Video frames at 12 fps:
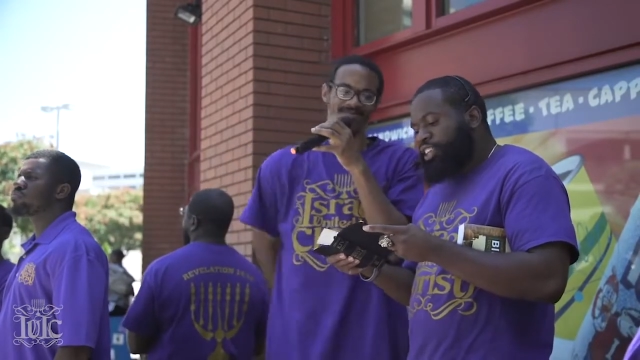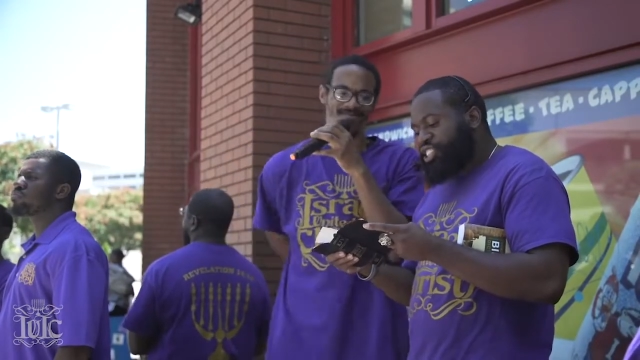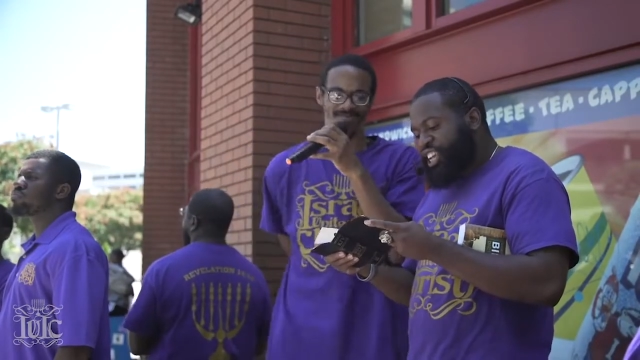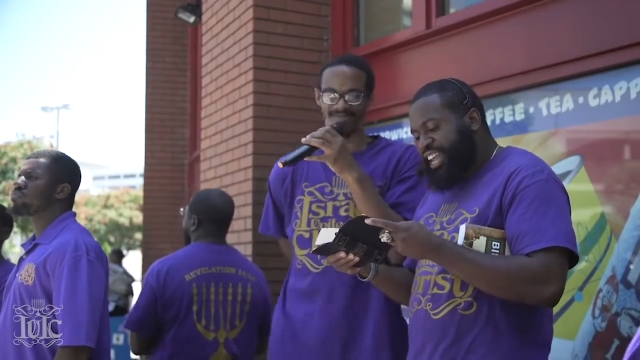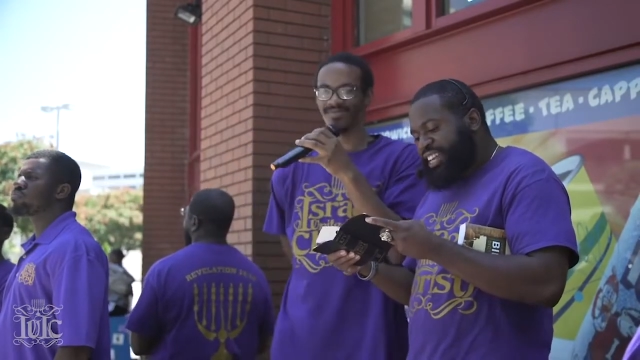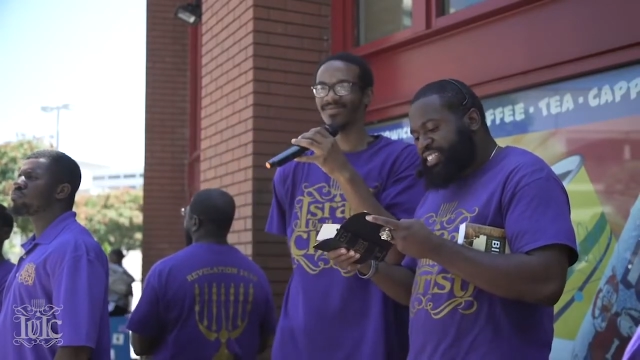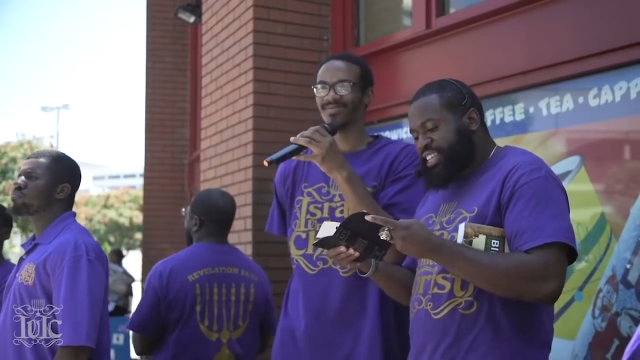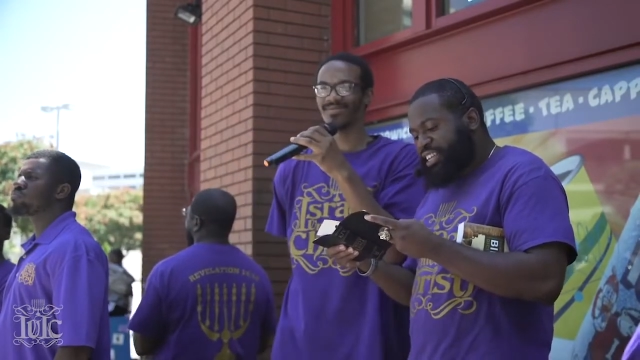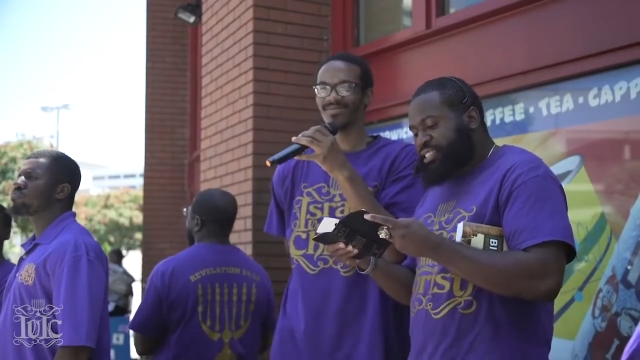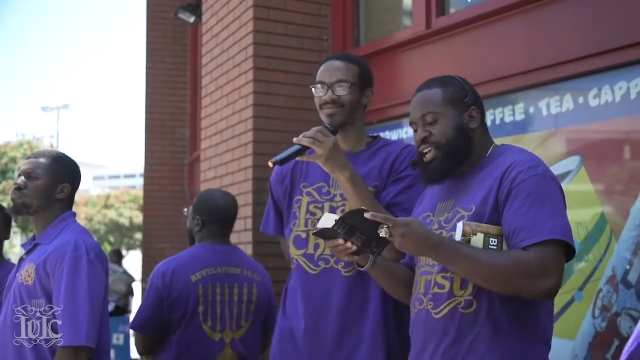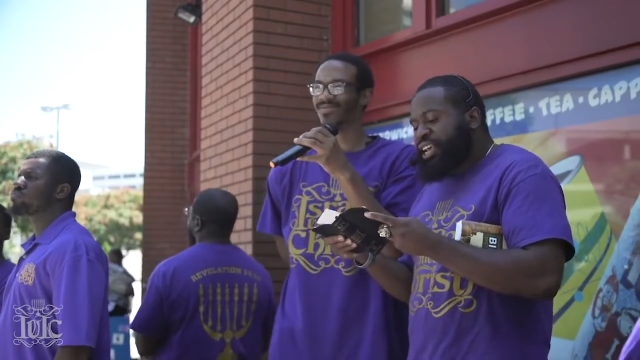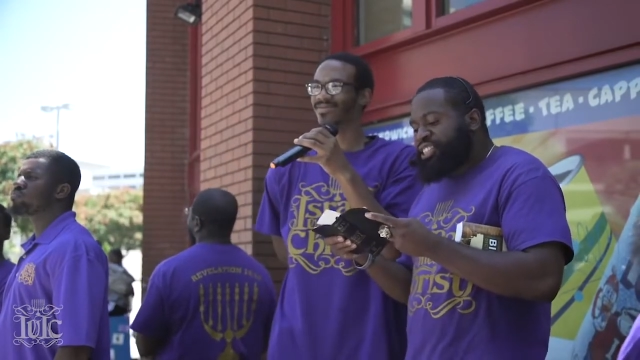
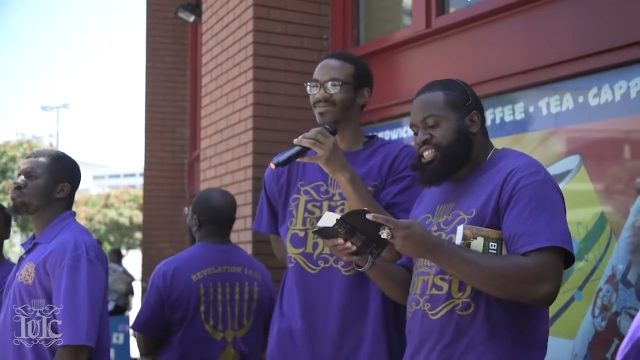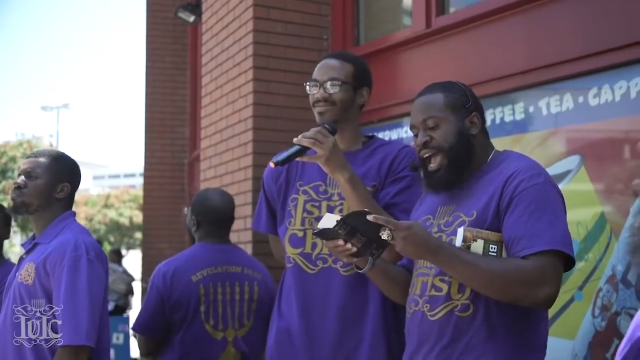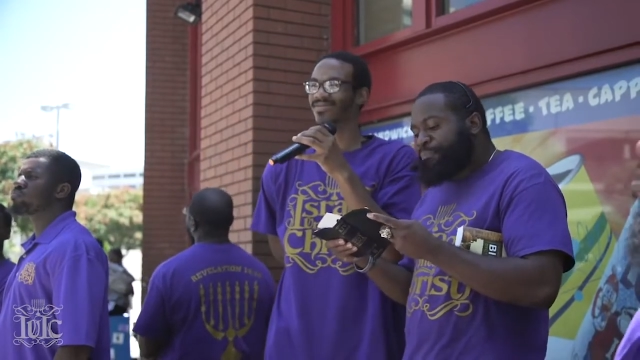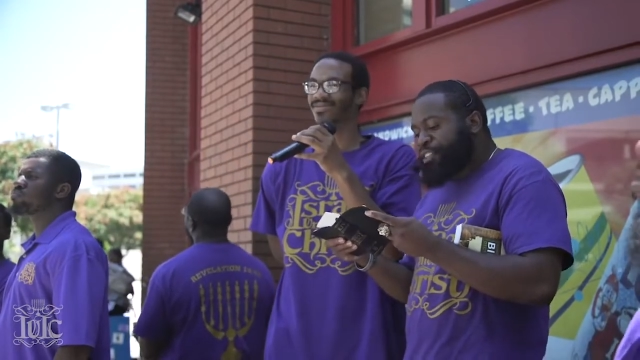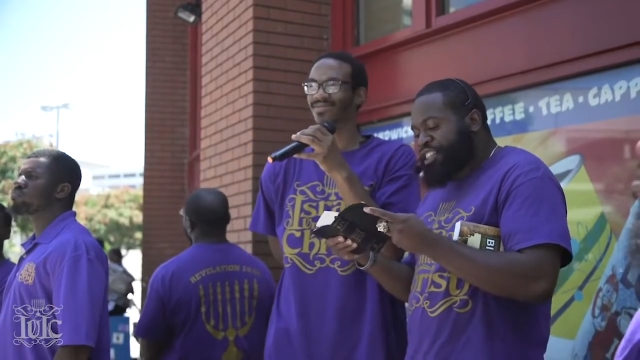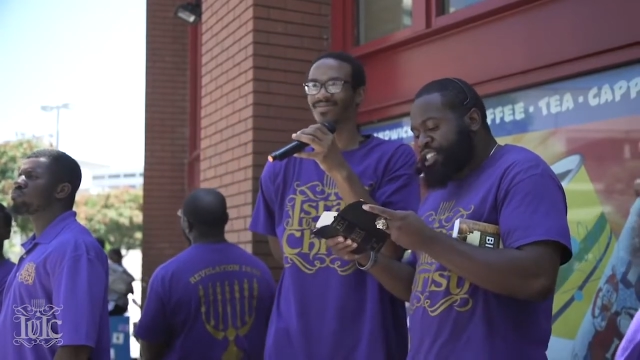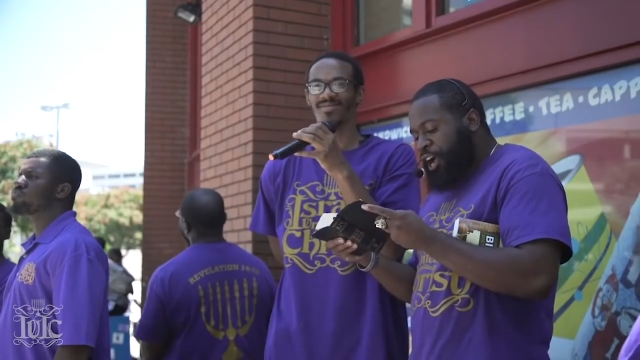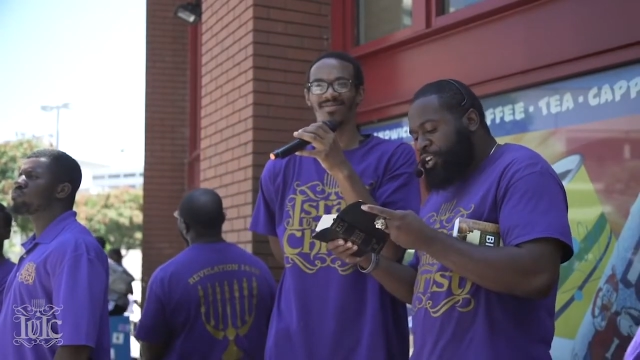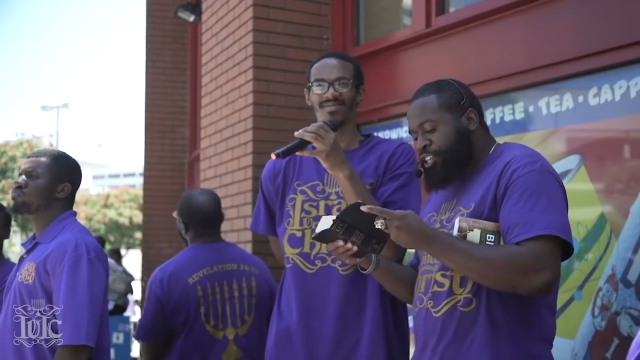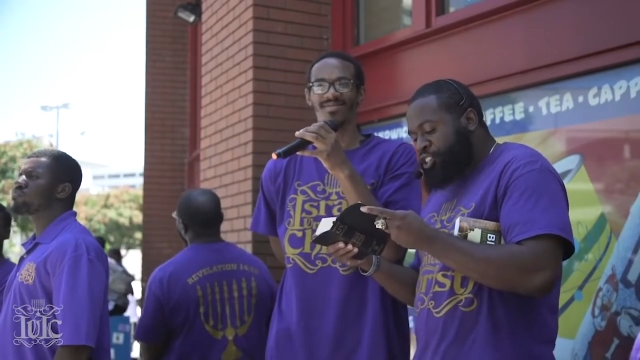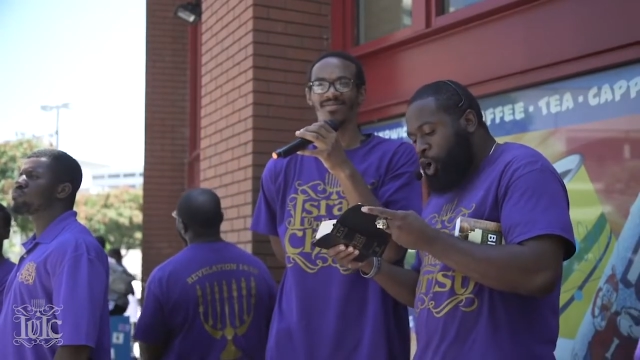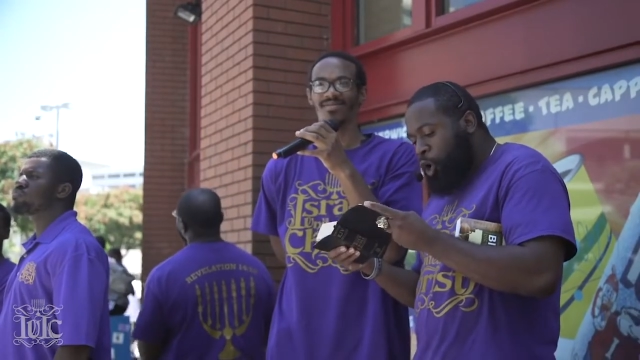Speaker 1: Genesis chapter
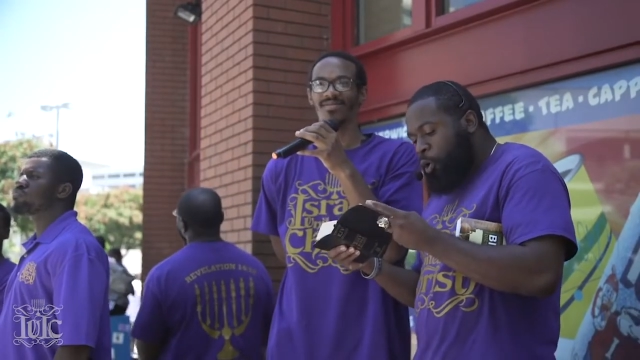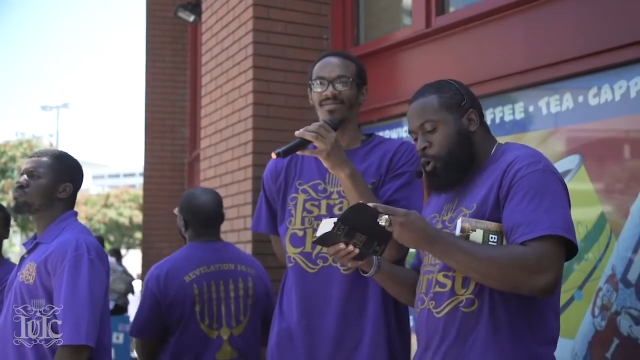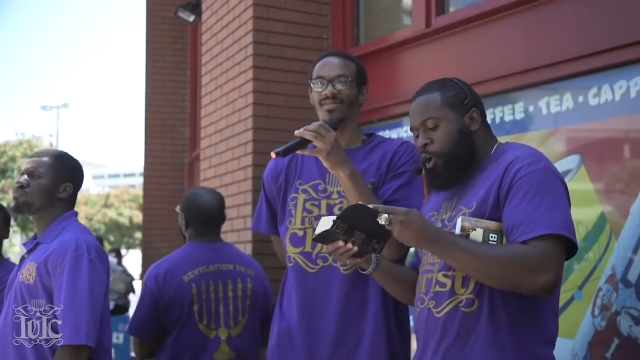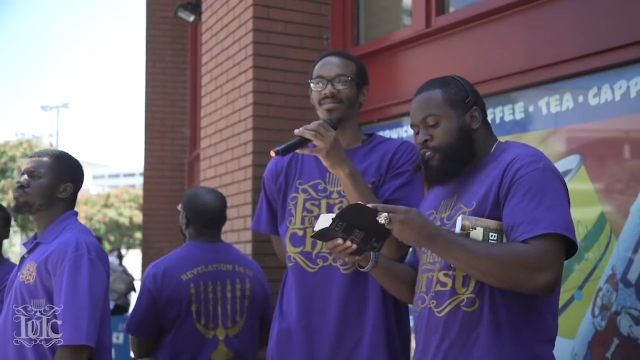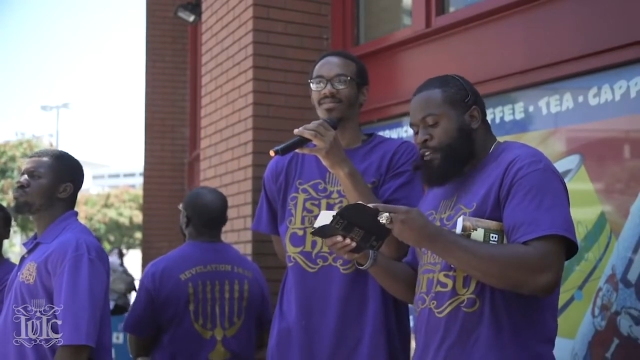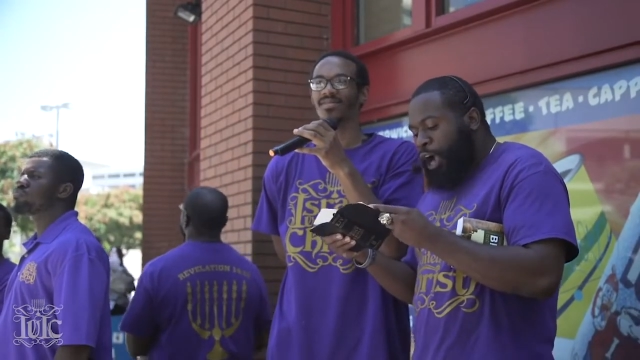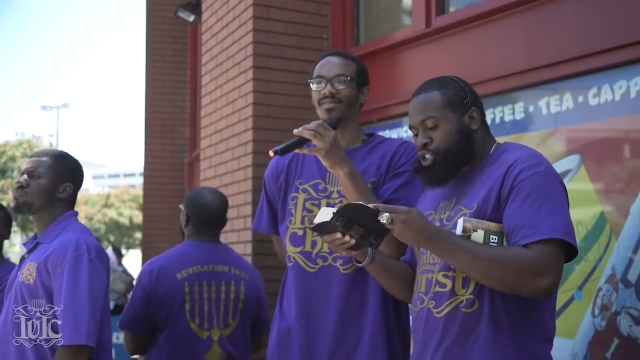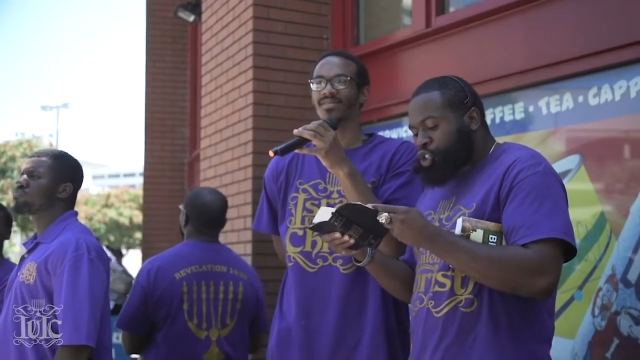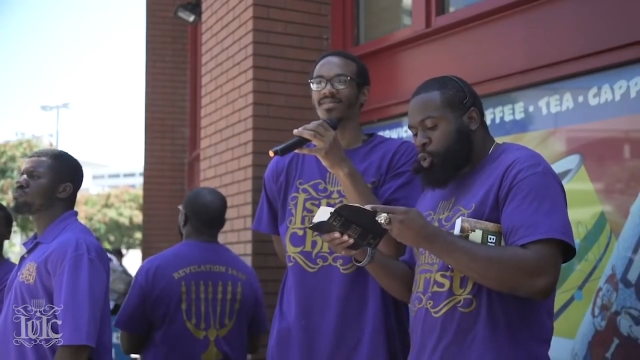thirty-two, verse